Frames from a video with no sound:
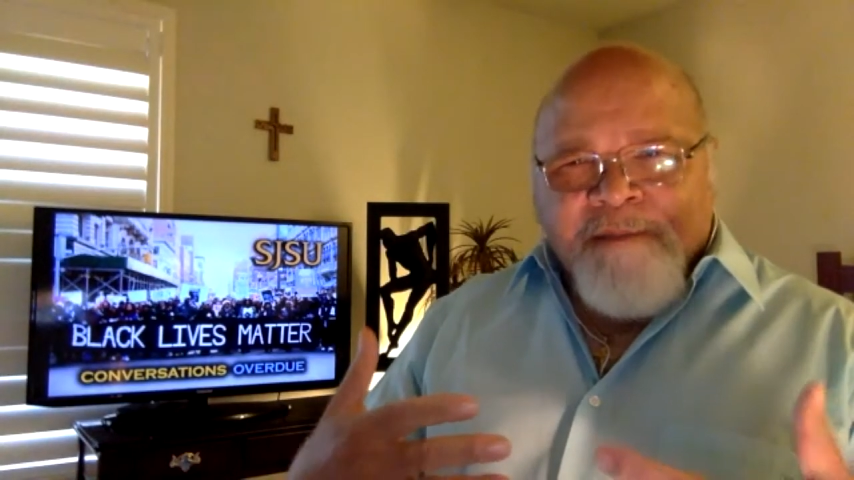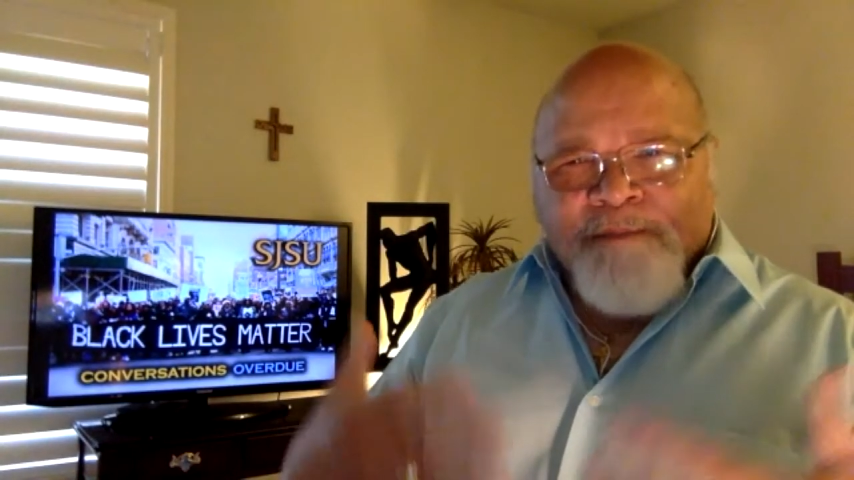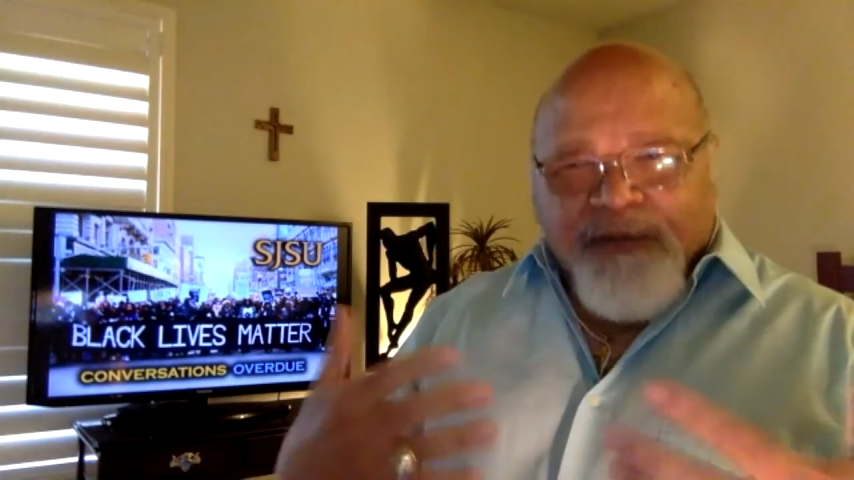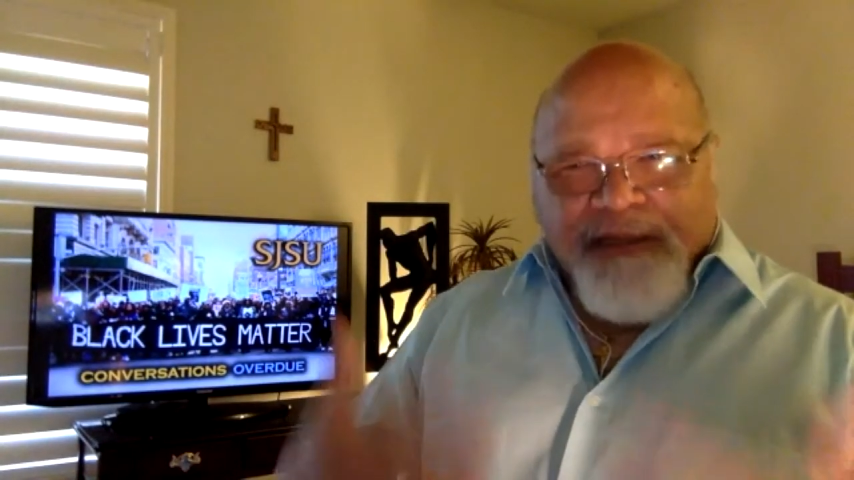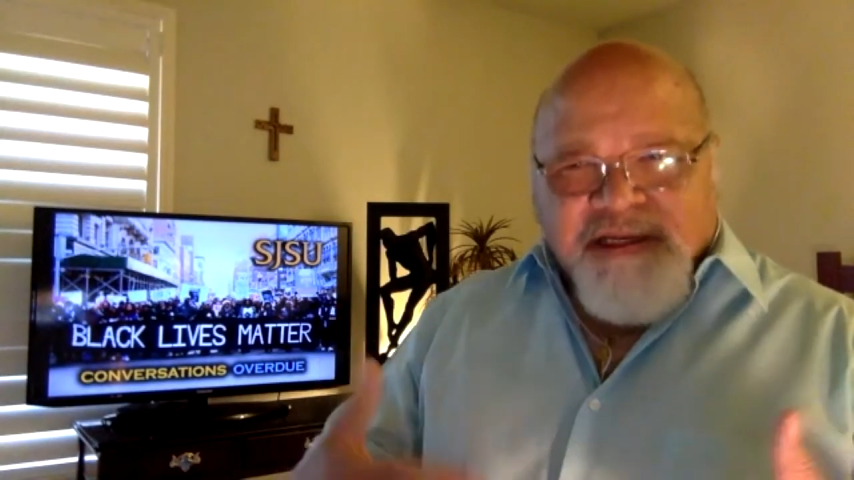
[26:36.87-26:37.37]

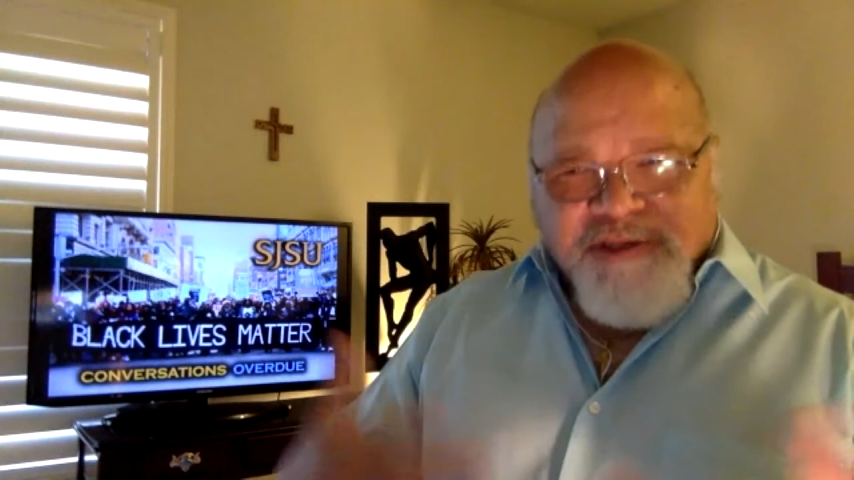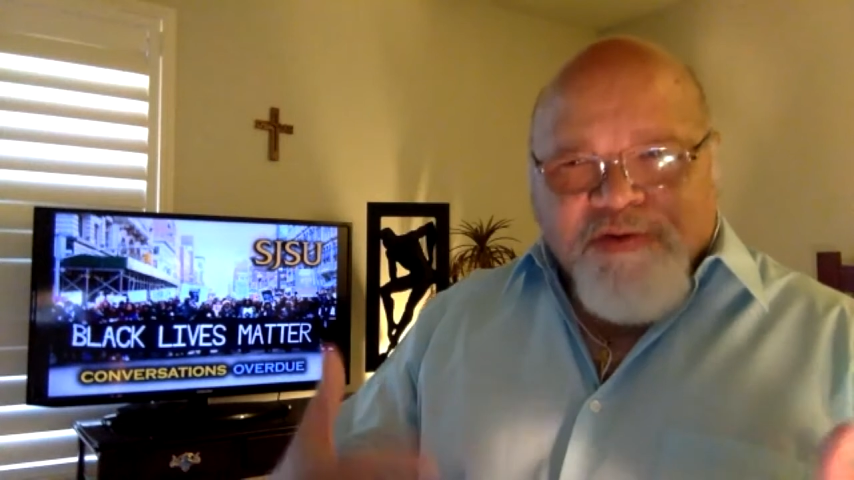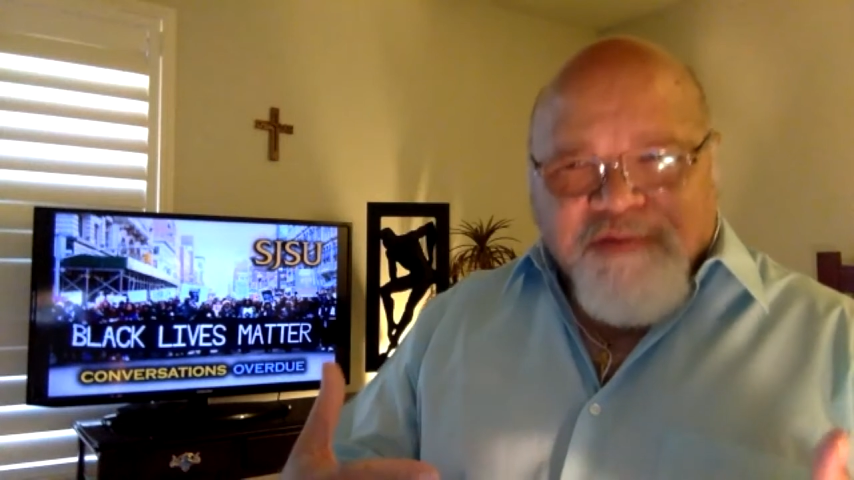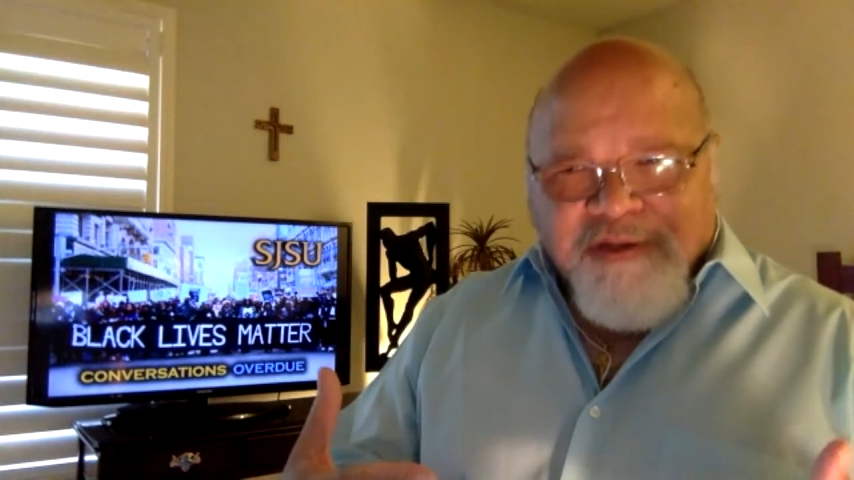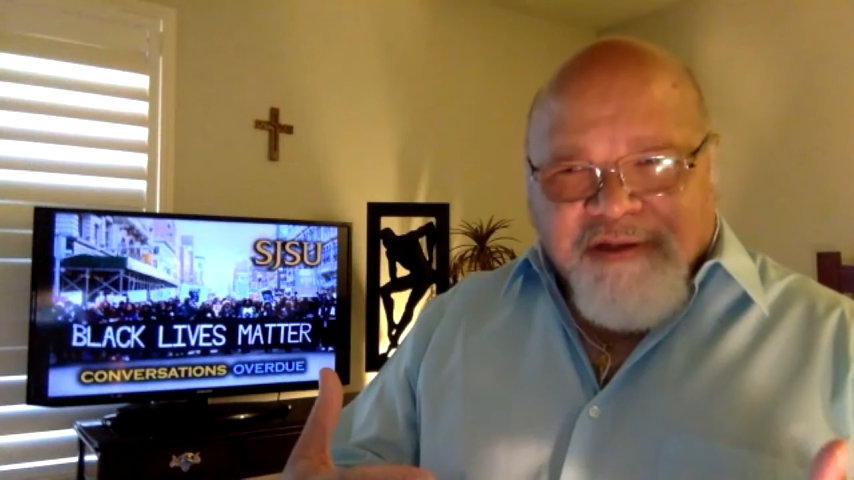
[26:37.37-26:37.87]
police
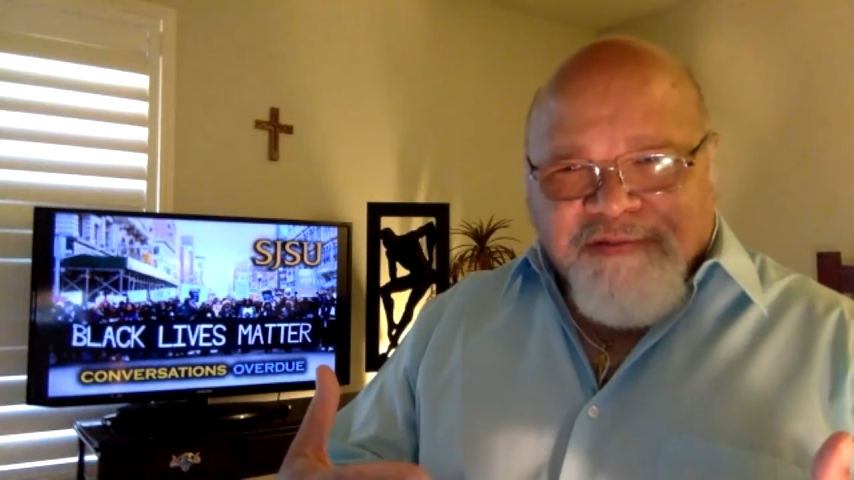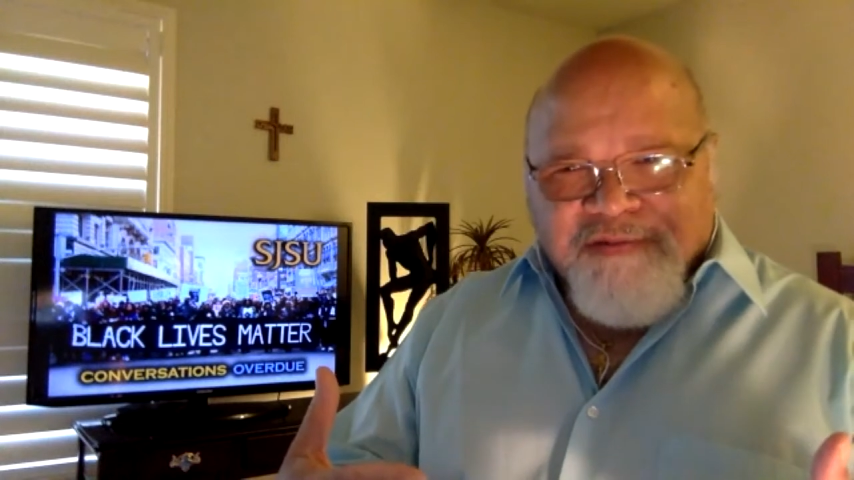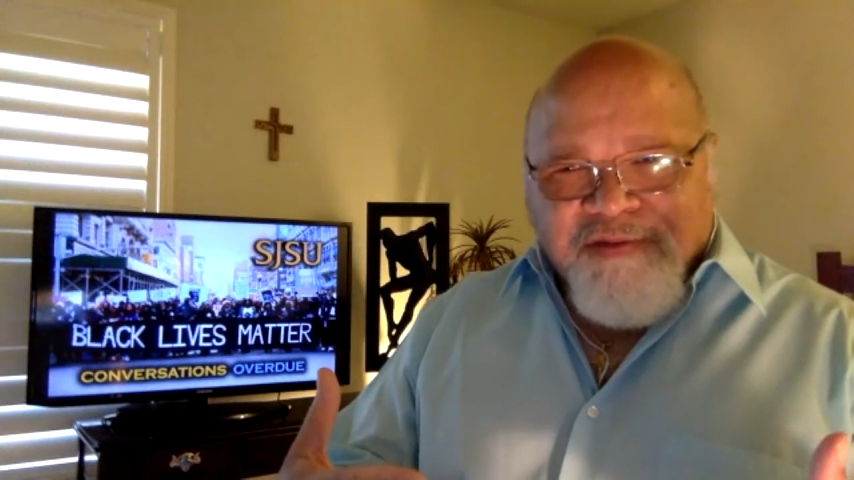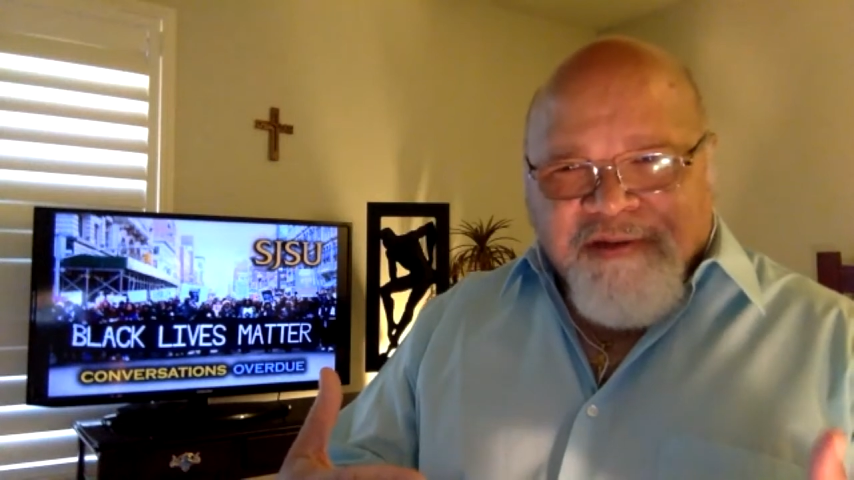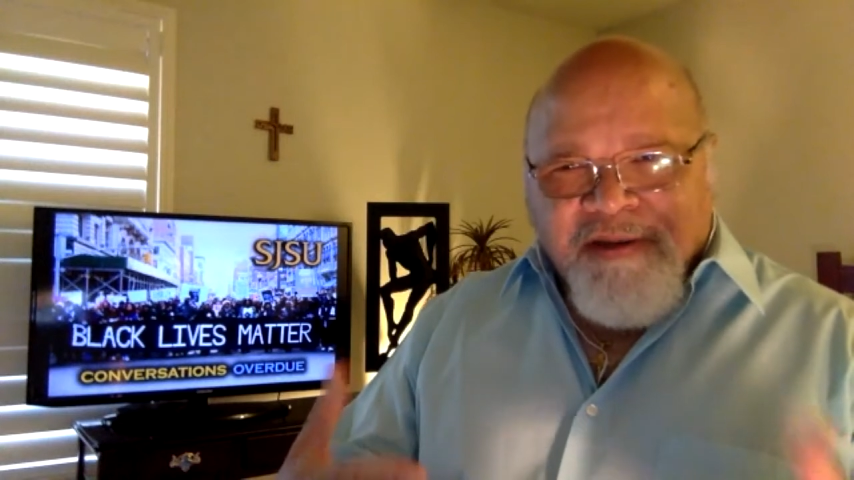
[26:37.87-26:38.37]
unions